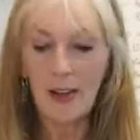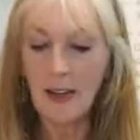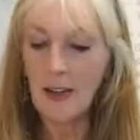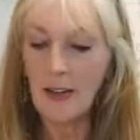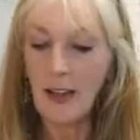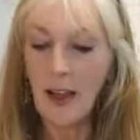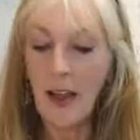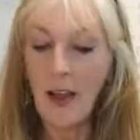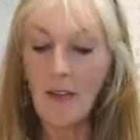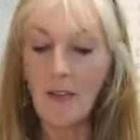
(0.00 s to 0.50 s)

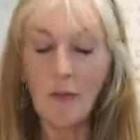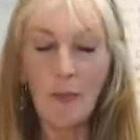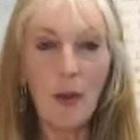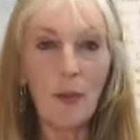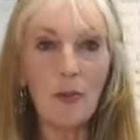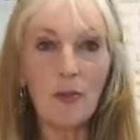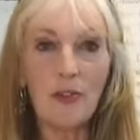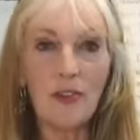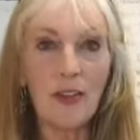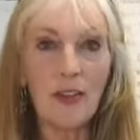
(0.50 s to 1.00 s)
it'll have
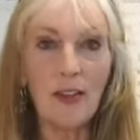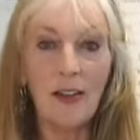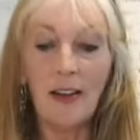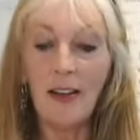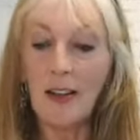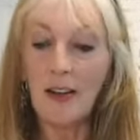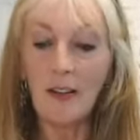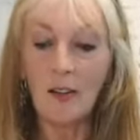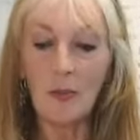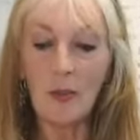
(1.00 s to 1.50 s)
bubbles in it
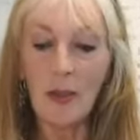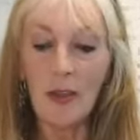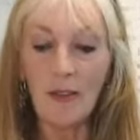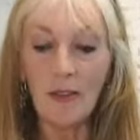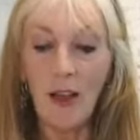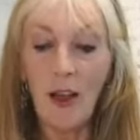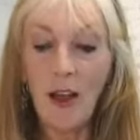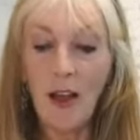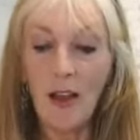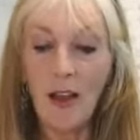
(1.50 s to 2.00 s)
and it'll be
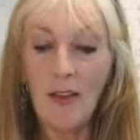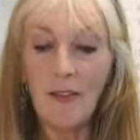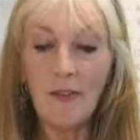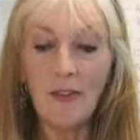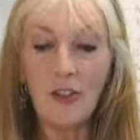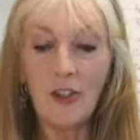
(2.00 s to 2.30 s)
alive,